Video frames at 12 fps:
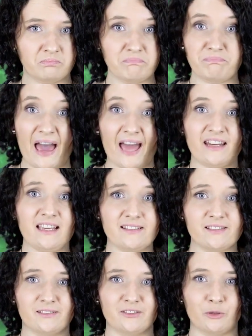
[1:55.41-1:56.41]
ban
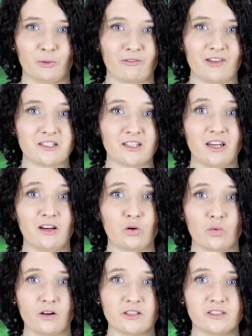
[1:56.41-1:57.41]
it to prevent
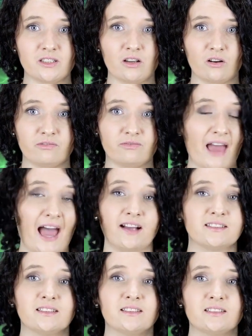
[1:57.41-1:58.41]
inequality of
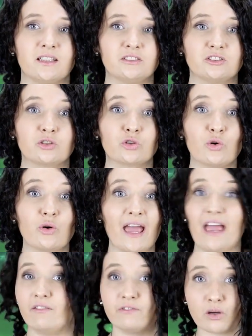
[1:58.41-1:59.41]
access and screw
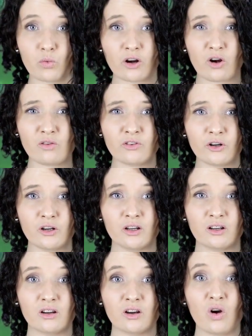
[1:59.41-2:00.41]
everyone
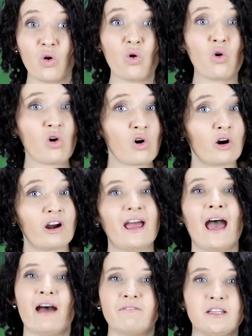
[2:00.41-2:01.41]
over, or
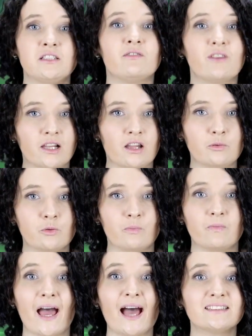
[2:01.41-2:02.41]
have it developed
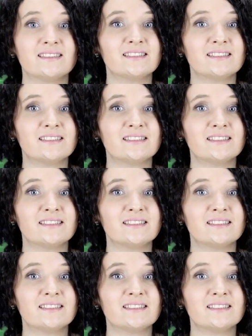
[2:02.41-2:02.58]
as